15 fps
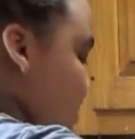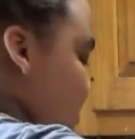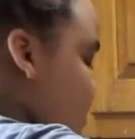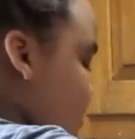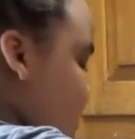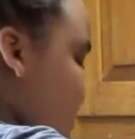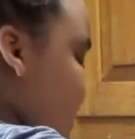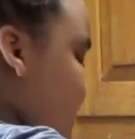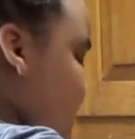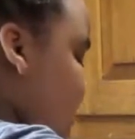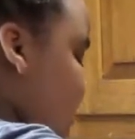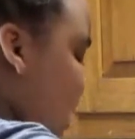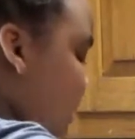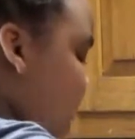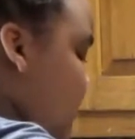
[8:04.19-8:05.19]
So now it's
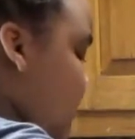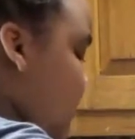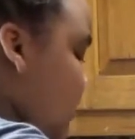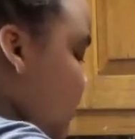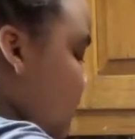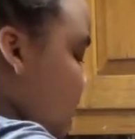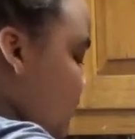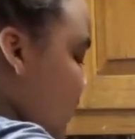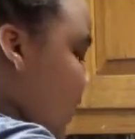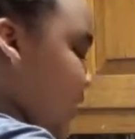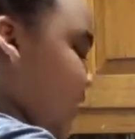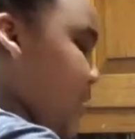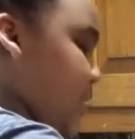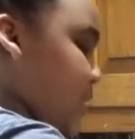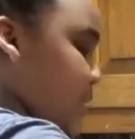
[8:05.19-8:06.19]
time to put them
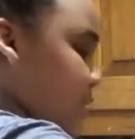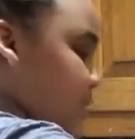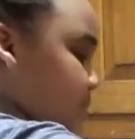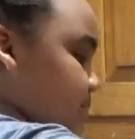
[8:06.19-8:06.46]
back in.